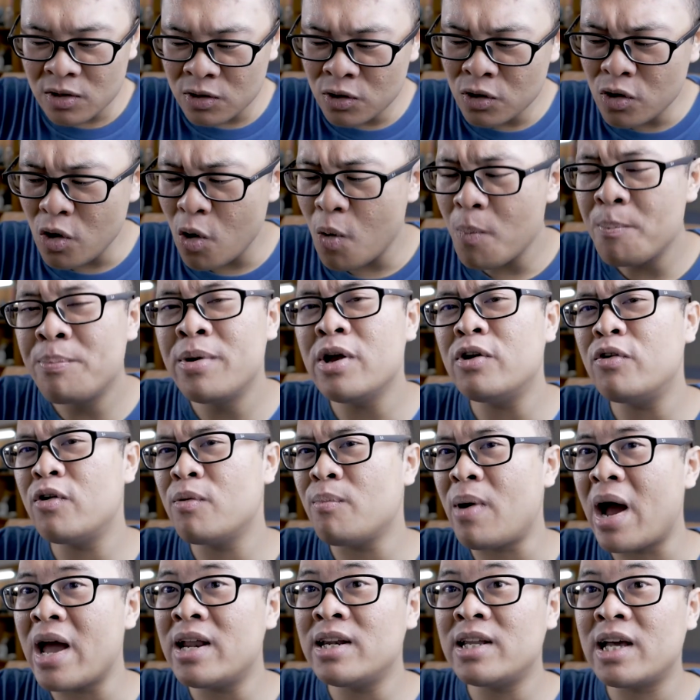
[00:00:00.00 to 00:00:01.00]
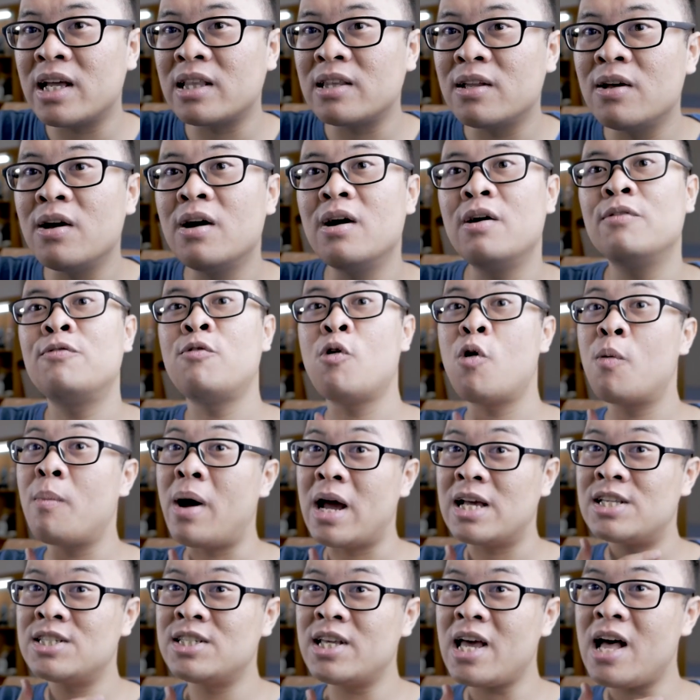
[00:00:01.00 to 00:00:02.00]
you know, be reminded for
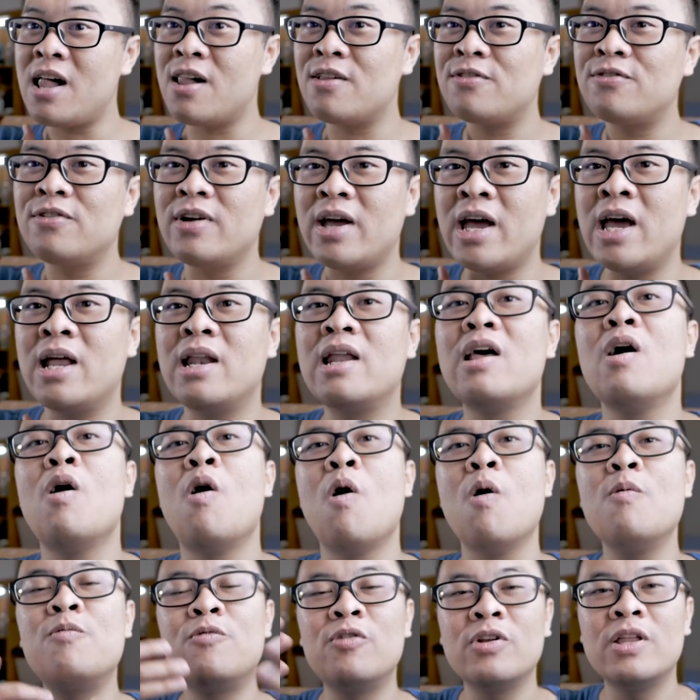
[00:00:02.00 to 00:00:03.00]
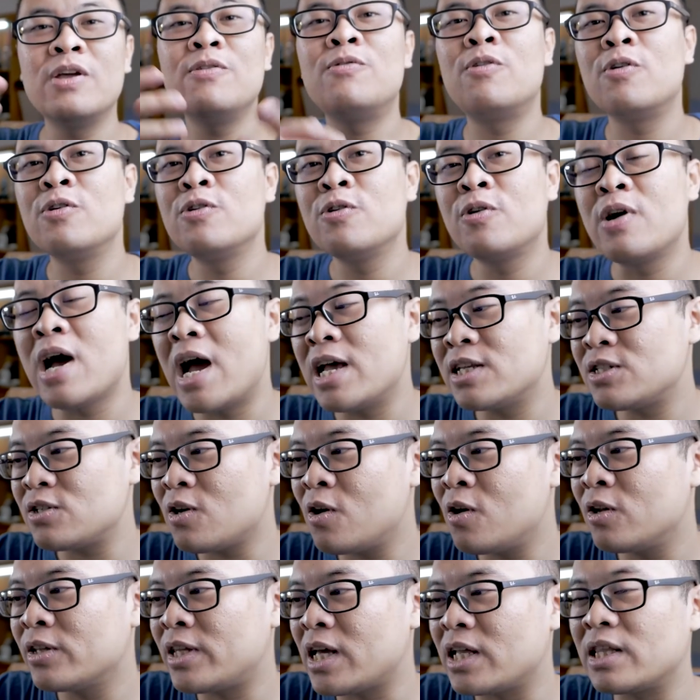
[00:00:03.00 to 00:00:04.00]
myself and hopefully for you guys
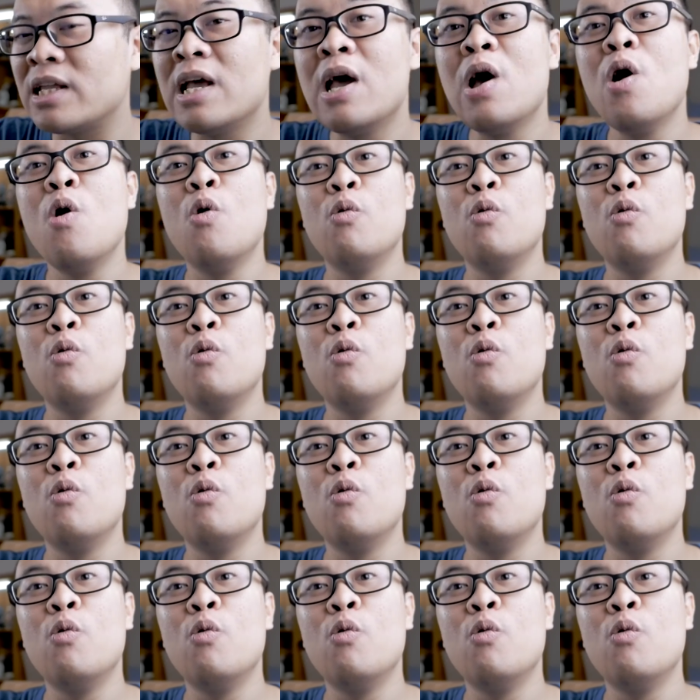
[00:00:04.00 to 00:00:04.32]
all that